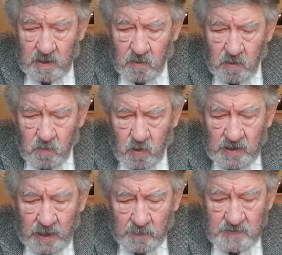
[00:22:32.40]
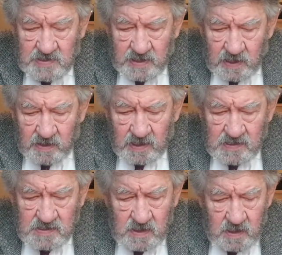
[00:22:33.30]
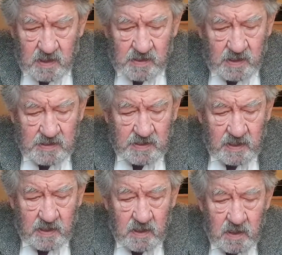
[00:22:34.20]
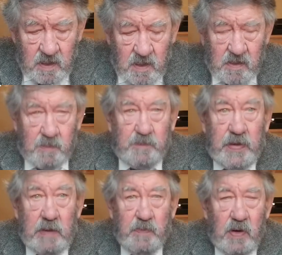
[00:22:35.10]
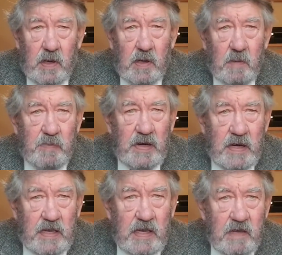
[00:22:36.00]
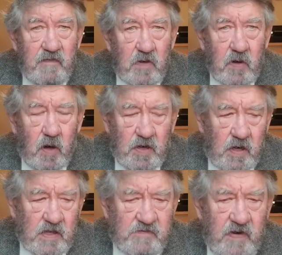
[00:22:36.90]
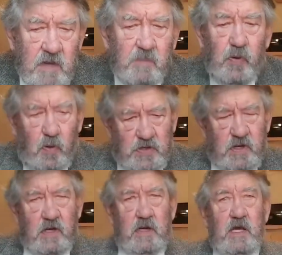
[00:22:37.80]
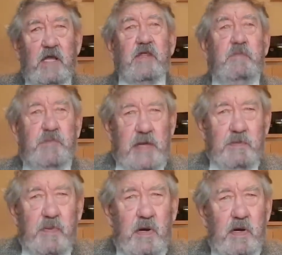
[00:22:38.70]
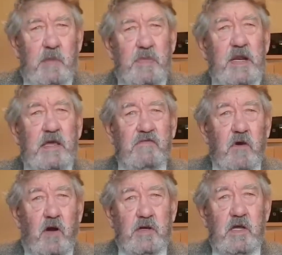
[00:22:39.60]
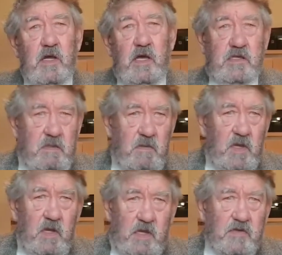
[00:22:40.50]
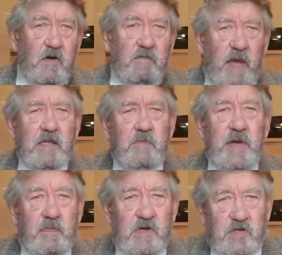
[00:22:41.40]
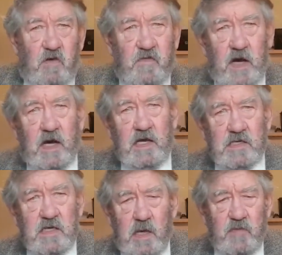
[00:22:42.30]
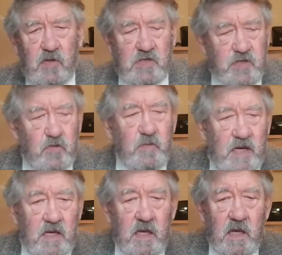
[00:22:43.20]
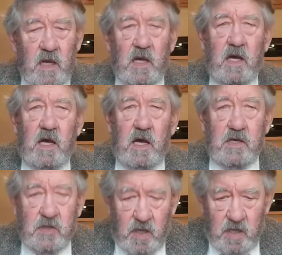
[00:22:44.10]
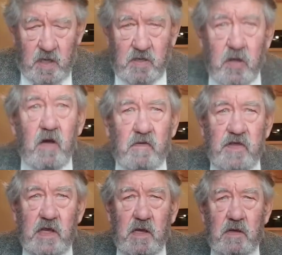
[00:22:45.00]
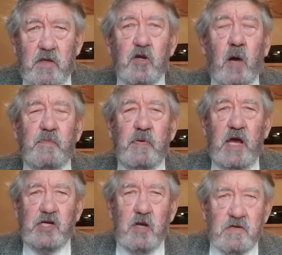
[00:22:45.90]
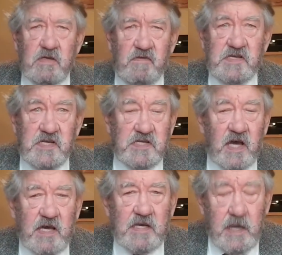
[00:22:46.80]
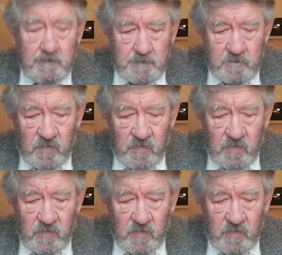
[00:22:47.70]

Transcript: Now, what happens here is that the people believe God. Now, that's very important. The people believe God. He's only met the people so far. He hasn't come across too many of the top echelons of the society.